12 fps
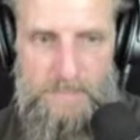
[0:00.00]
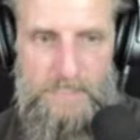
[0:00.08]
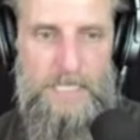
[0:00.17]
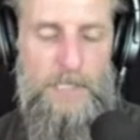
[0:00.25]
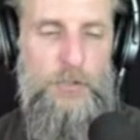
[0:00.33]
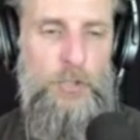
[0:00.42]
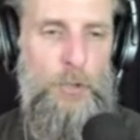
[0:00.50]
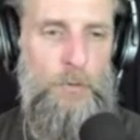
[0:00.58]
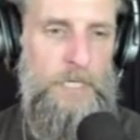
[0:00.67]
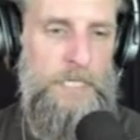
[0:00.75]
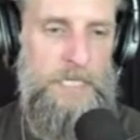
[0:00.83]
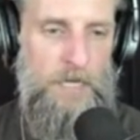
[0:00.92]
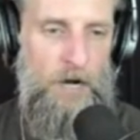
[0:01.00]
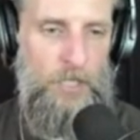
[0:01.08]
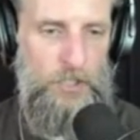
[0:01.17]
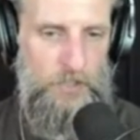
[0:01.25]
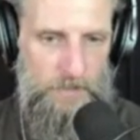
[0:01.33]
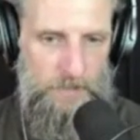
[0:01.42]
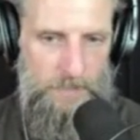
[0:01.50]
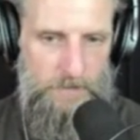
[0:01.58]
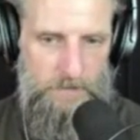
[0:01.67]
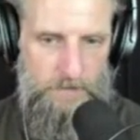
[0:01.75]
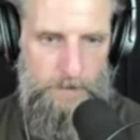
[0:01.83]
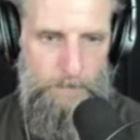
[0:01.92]
is unity
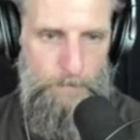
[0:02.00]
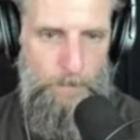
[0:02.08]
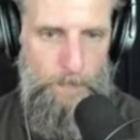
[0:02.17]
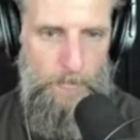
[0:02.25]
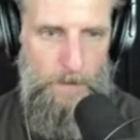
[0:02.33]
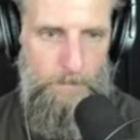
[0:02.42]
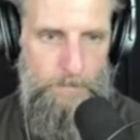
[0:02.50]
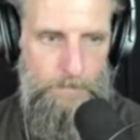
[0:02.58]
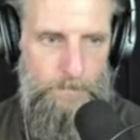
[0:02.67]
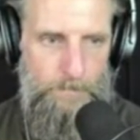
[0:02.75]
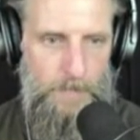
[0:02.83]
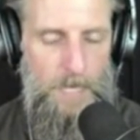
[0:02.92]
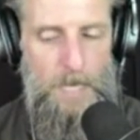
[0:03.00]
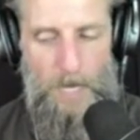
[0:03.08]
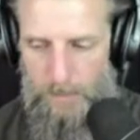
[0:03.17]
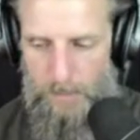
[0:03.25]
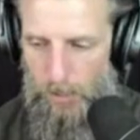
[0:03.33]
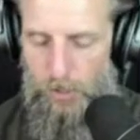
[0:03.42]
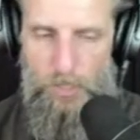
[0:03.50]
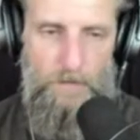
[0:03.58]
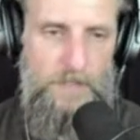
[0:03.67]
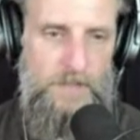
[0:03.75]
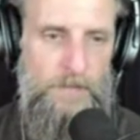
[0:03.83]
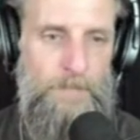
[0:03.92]
consciousness. I touched on
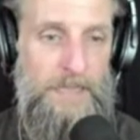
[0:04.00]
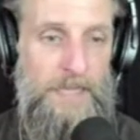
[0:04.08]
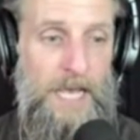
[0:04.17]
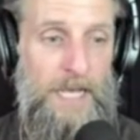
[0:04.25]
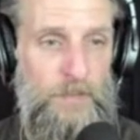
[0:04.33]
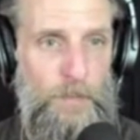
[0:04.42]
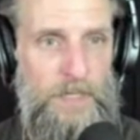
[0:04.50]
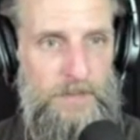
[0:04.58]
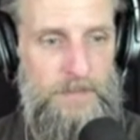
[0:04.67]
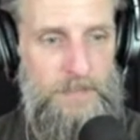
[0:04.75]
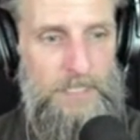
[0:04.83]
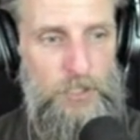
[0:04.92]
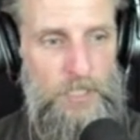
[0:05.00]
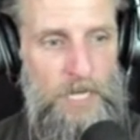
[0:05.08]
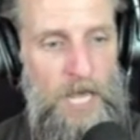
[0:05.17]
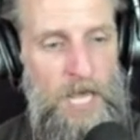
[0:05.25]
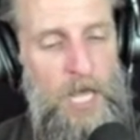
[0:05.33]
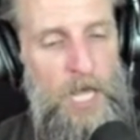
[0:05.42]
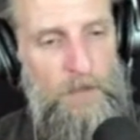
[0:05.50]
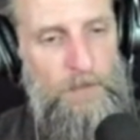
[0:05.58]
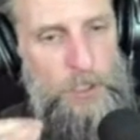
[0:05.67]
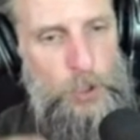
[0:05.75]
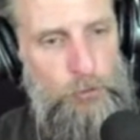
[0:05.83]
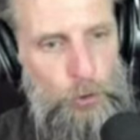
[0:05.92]
this in my last presentation. The
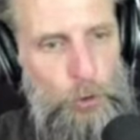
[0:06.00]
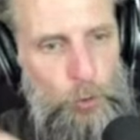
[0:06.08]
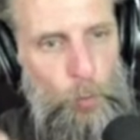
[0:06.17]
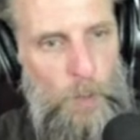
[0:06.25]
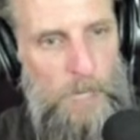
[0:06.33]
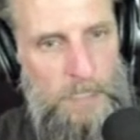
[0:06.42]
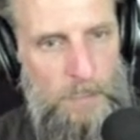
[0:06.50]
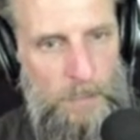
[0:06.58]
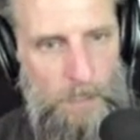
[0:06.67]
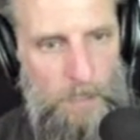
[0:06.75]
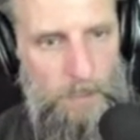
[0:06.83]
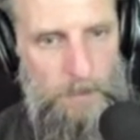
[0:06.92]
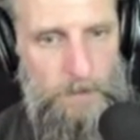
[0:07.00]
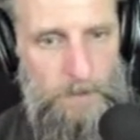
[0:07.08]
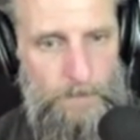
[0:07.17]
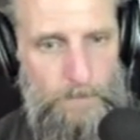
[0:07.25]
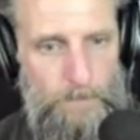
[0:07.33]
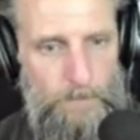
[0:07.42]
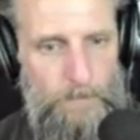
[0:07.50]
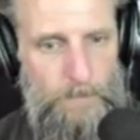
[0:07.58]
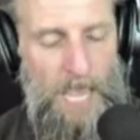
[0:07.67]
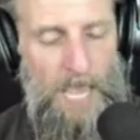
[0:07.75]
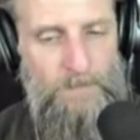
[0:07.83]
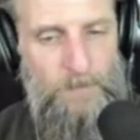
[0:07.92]
true will
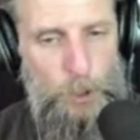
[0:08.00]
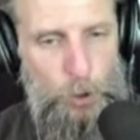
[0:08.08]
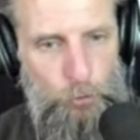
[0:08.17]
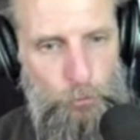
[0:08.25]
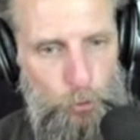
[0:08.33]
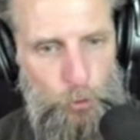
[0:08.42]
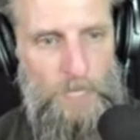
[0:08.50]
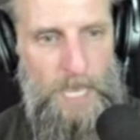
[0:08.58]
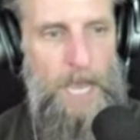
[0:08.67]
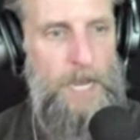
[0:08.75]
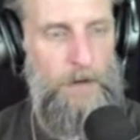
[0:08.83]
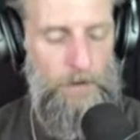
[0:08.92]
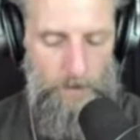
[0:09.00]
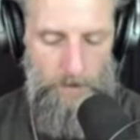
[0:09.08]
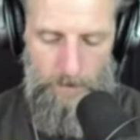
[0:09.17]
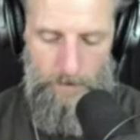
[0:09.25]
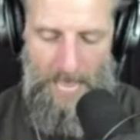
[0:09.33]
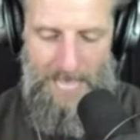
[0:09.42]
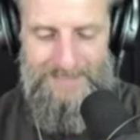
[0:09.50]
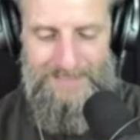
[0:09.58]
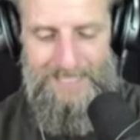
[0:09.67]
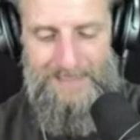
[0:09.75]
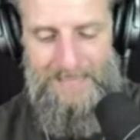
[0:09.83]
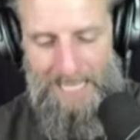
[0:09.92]
and the true care as
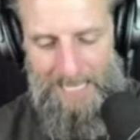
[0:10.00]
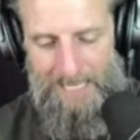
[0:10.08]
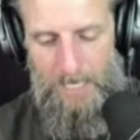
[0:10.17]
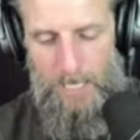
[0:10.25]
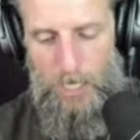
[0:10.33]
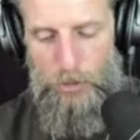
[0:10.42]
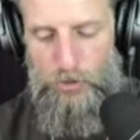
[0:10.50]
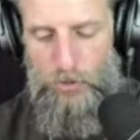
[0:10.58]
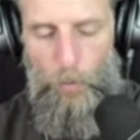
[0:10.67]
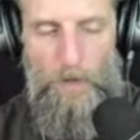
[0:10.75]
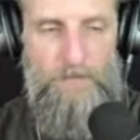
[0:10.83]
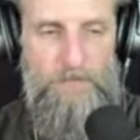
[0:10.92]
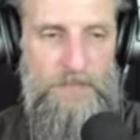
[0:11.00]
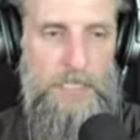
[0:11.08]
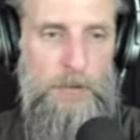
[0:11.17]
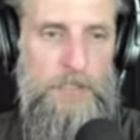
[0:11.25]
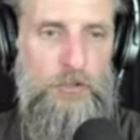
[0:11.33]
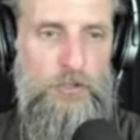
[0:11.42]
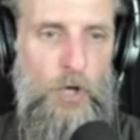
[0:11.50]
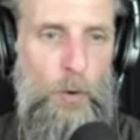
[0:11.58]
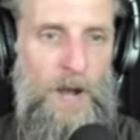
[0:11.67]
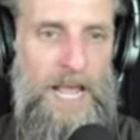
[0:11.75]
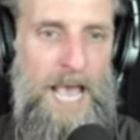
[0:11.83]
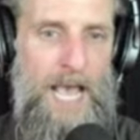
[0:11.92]
I think, so I feel, and so
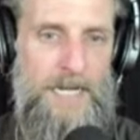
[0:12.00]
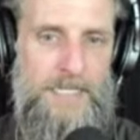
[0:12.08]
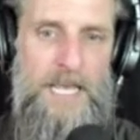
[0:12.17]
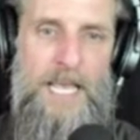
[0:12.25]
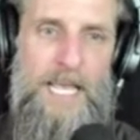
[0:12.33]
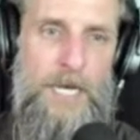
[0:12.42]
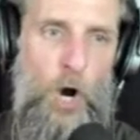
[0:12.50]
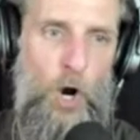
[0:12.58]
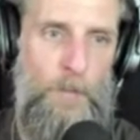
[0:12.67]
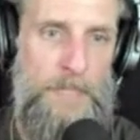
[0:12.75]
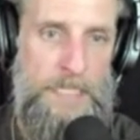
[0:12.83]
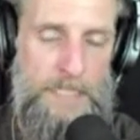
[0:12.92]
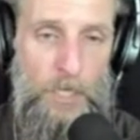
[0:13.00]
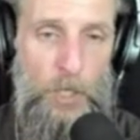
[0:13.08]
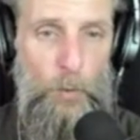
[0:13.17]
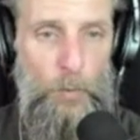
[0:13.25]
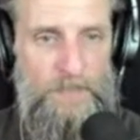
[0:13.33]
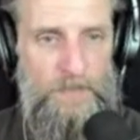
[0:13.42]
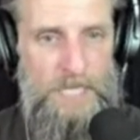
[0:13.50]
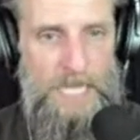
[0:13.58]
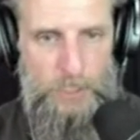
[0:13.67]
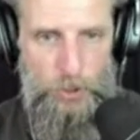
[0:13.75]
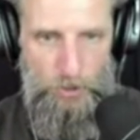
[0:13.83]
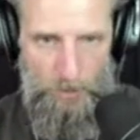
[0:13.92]
I act in harmony with
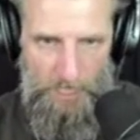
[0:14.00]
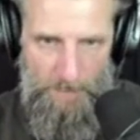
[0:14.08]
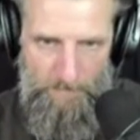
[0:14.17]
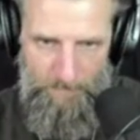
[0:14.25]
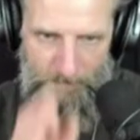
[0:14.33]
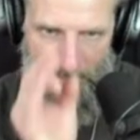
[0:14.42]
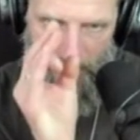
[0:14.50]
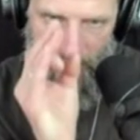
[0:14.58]
nature, fixed